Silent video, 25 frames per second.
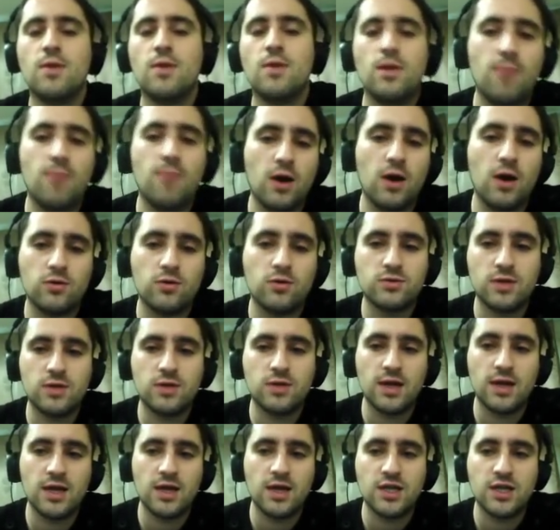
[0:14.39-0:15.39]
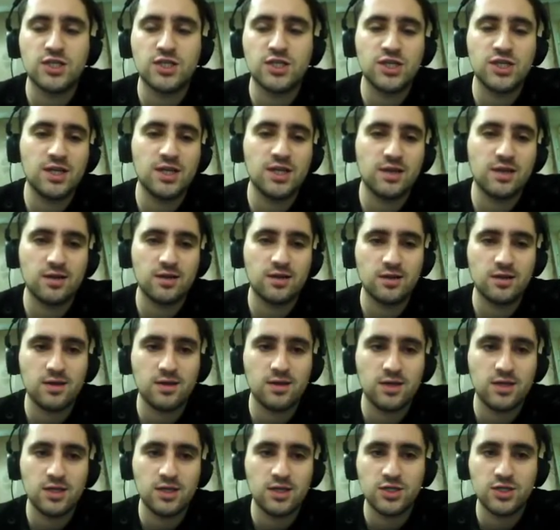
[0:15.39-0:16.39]
about cheating
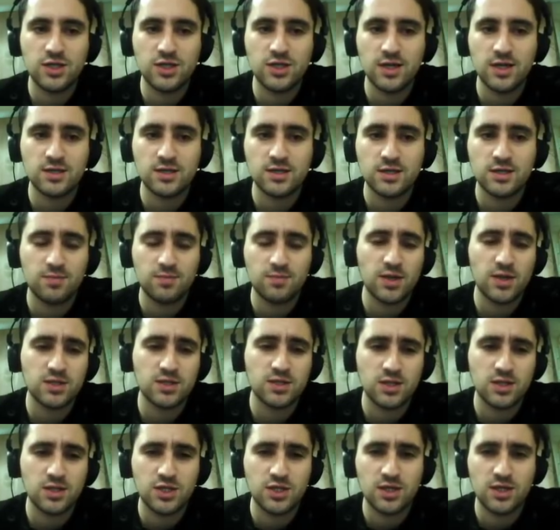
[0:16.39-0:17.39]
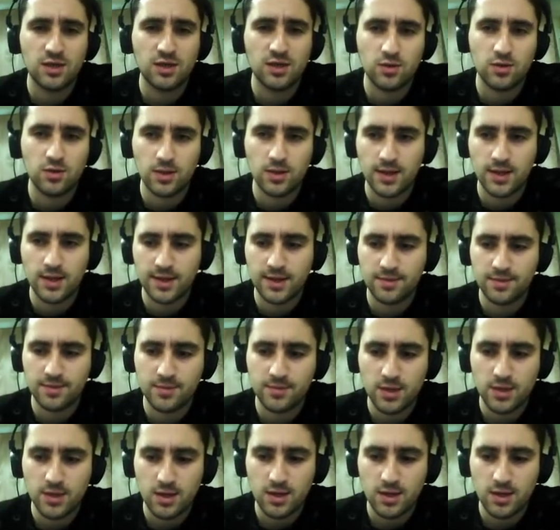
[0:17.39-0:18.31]
in chess, especially cheating online.